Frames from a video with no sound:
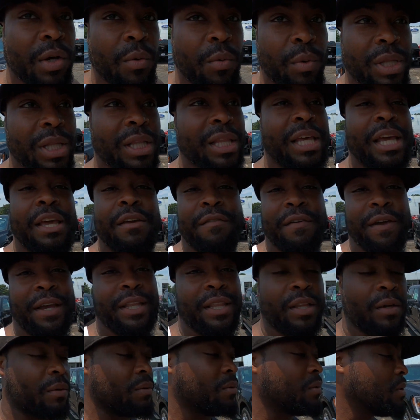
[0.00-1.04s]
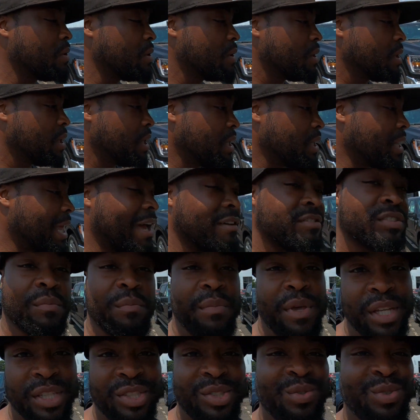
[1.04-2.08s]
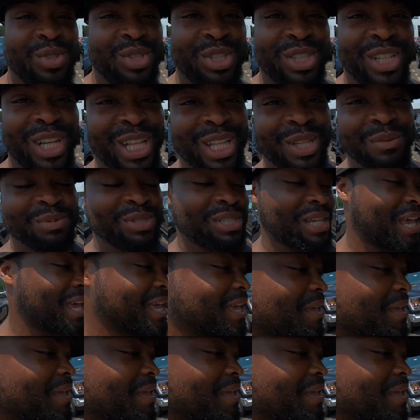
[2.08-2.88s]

I don't want to leave here and have some issues, you know what I'm